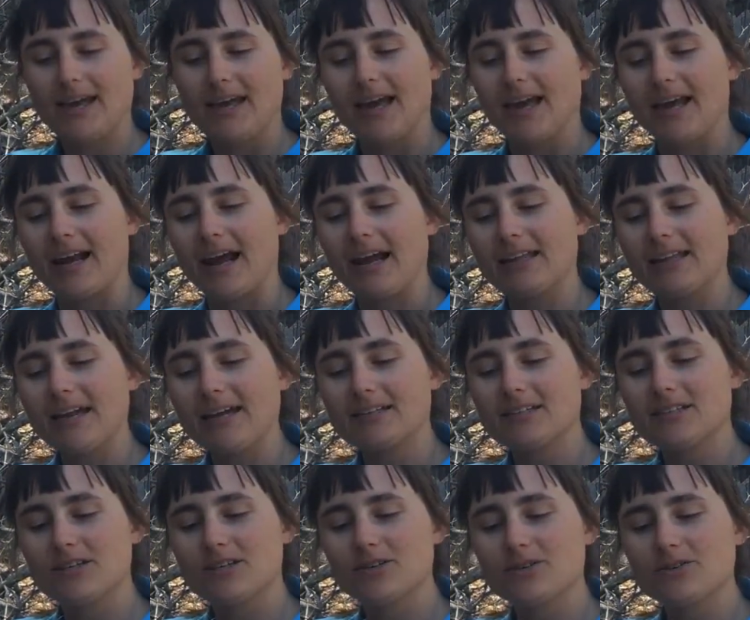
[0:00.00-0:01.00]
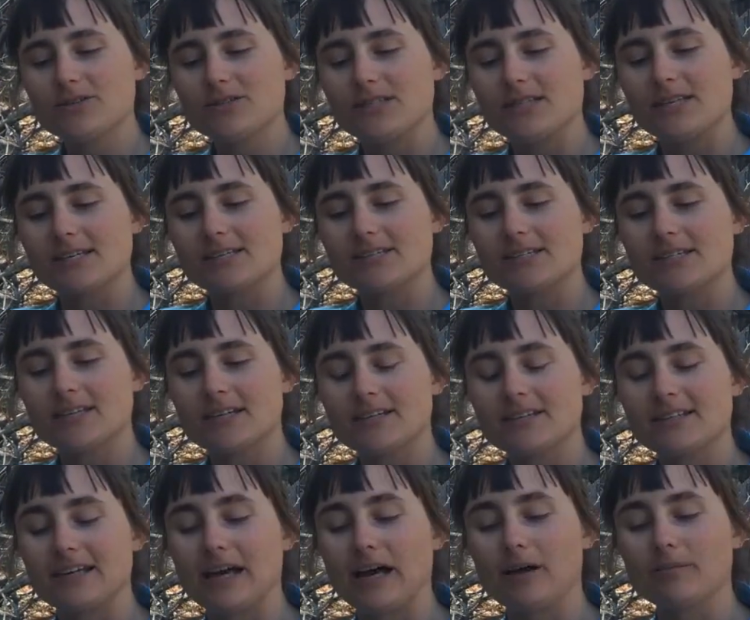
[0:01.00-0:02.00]
And I like to use this
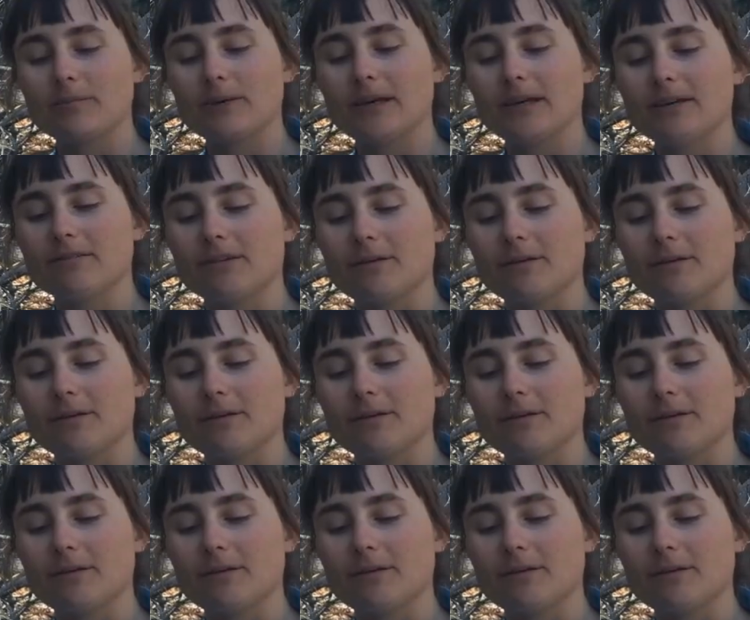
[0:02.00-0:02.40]
to help me